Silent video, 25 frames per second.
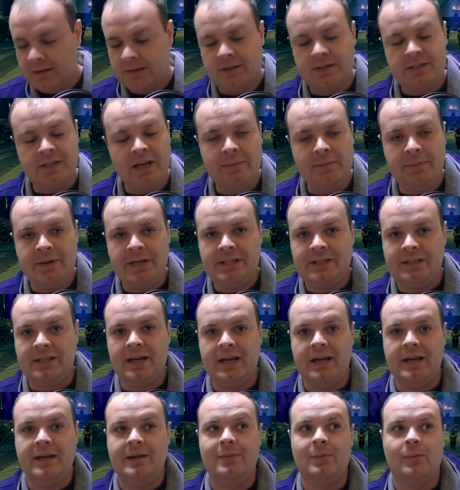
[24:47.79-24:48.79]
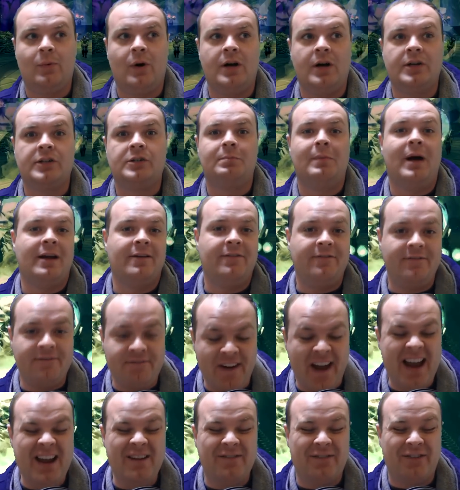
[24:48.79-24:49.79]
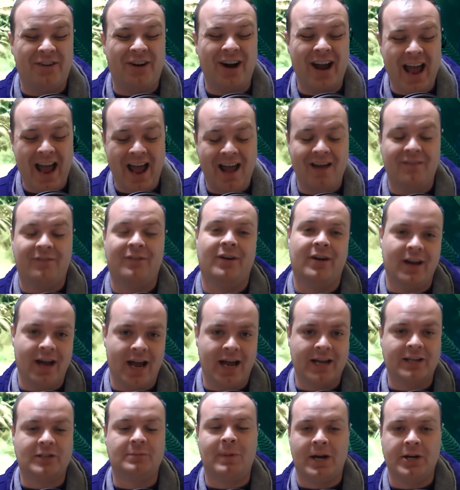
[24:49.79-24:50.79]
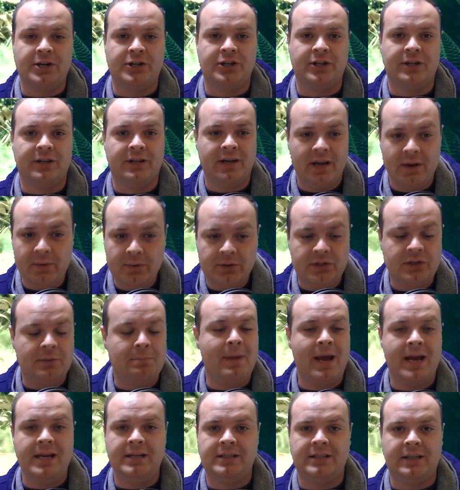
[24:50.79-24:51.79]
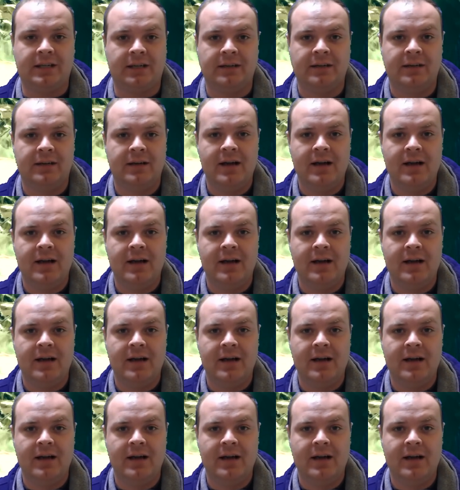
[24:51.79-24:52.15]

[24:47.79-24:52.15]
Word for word: The TBC was my favourite ever expansion. It was amazing.